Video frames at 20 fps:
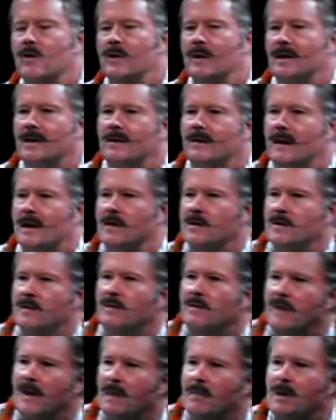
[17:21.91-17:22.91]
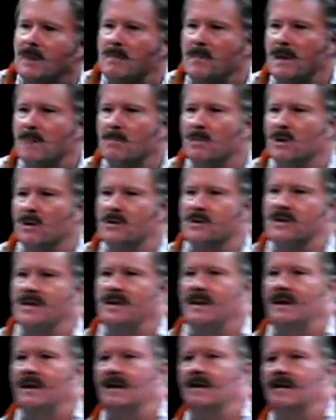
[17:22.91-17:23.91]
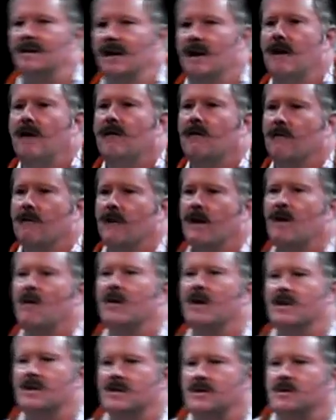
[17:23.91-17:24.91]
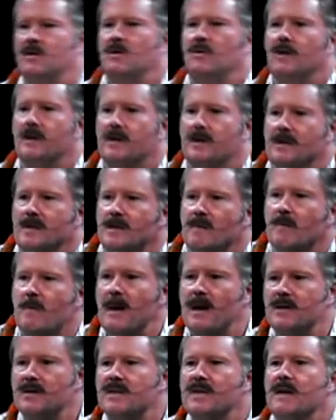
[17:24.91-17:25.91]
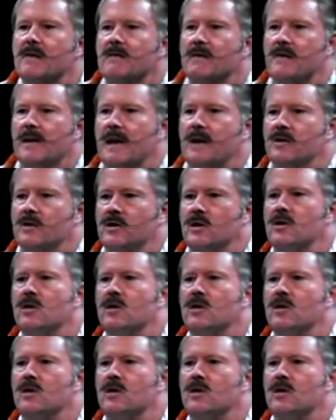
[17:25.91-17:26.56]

38,000 family members in various units of about 7,000 units.